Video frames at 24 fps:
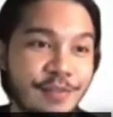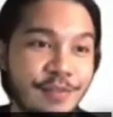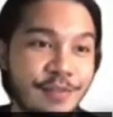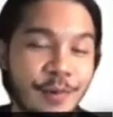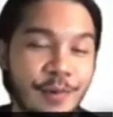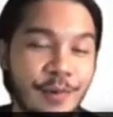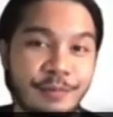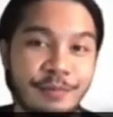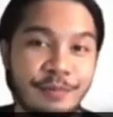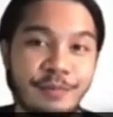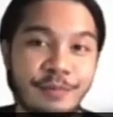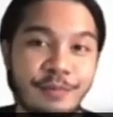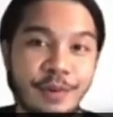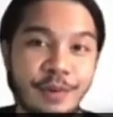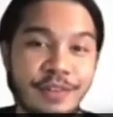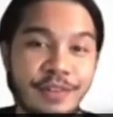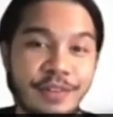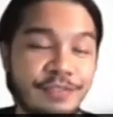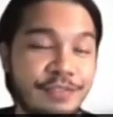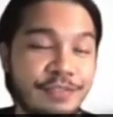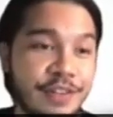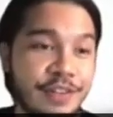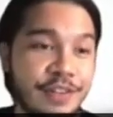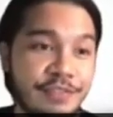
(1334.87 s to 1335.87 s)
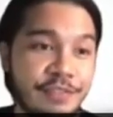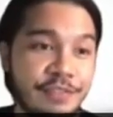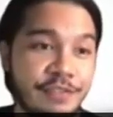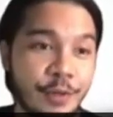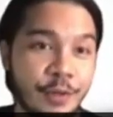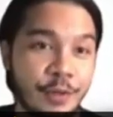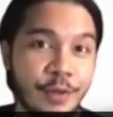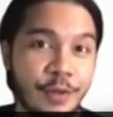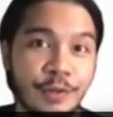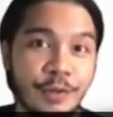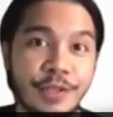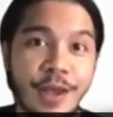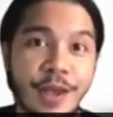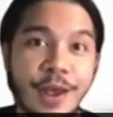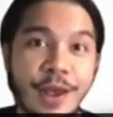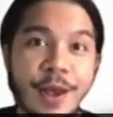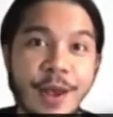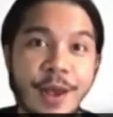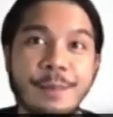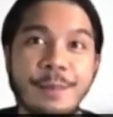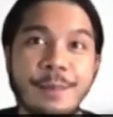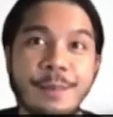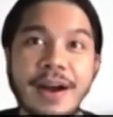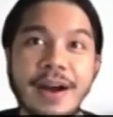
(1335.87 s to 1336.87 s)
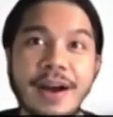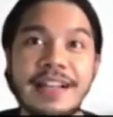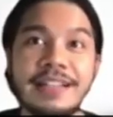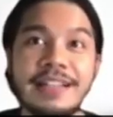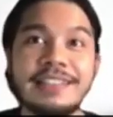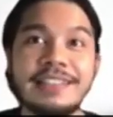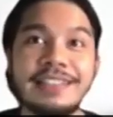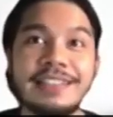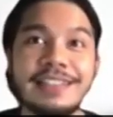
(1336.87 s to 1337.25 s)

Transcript: for the free photos, but